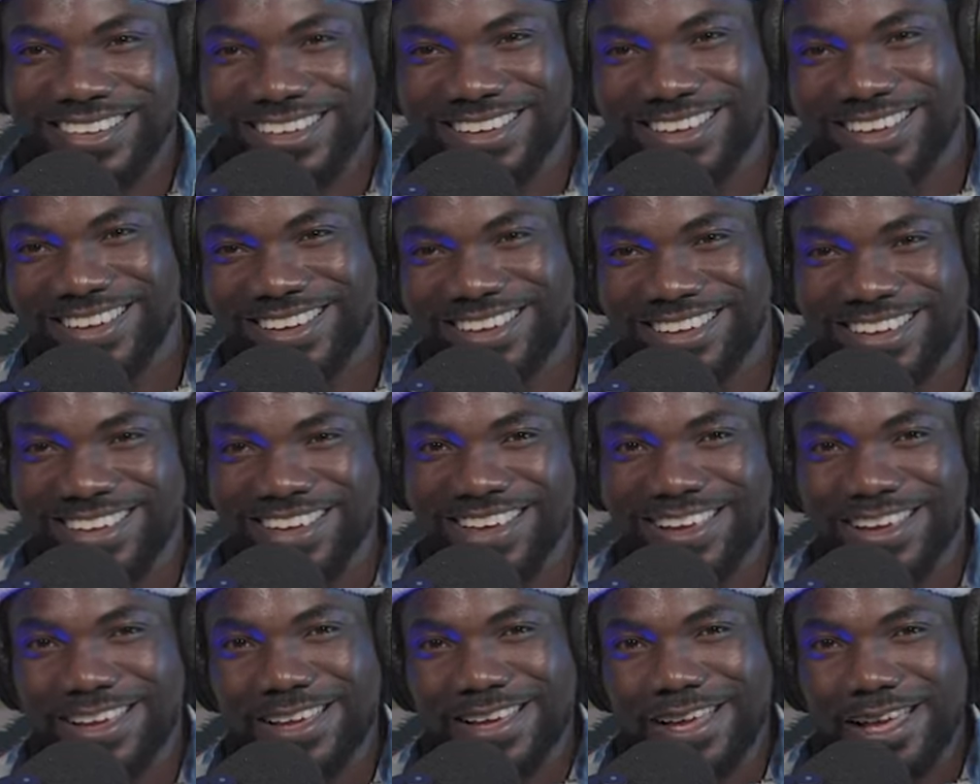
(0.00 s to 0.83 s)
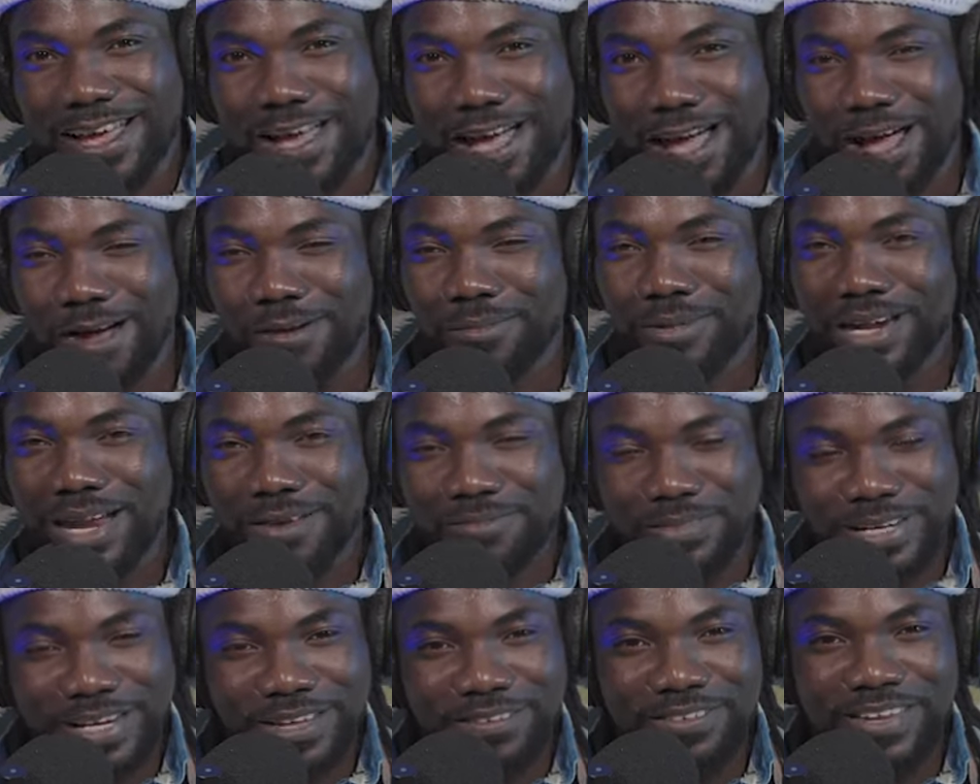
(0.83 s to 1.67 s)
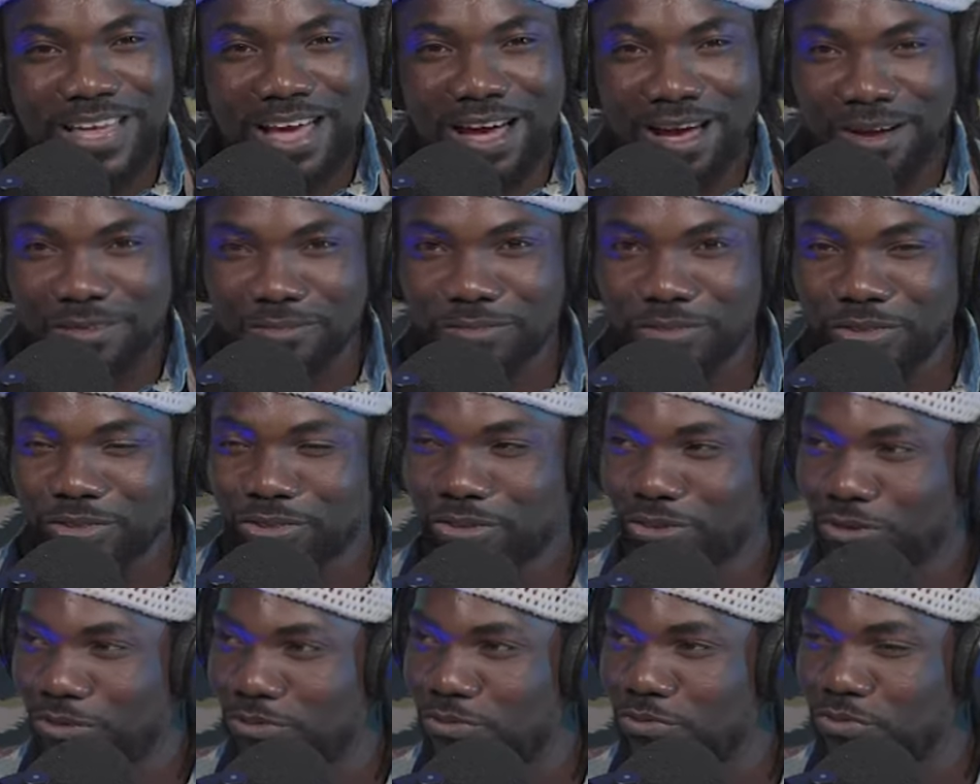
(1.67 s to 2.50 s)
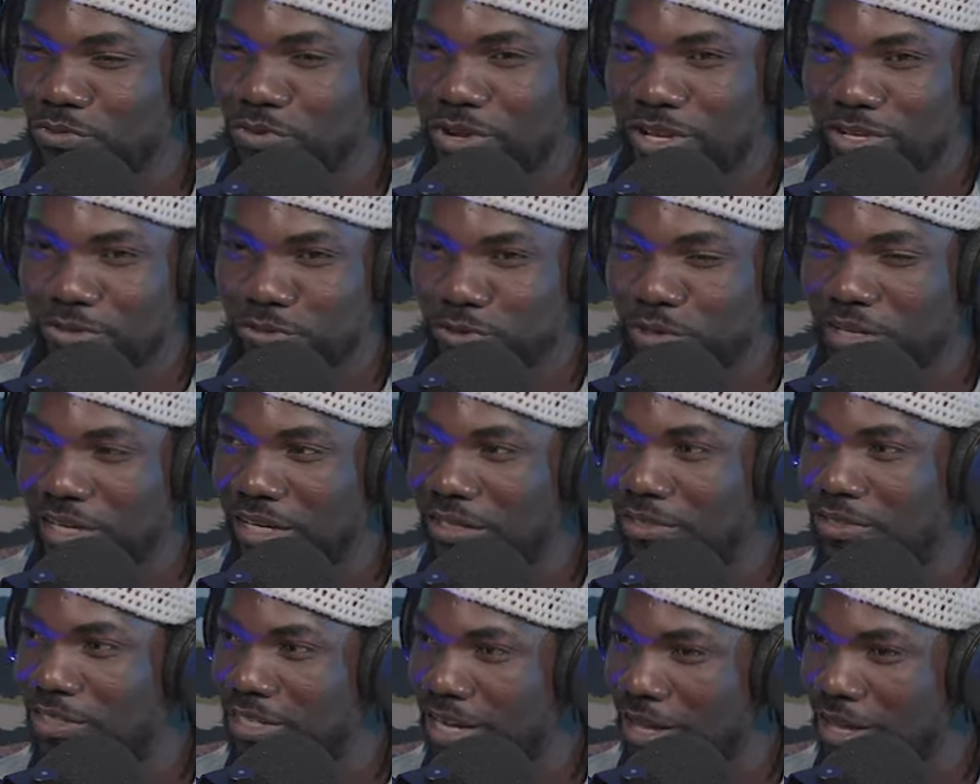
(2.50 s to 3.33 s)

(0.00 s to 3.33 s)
Yeah, yeah. But I believe there are, you know, ways we can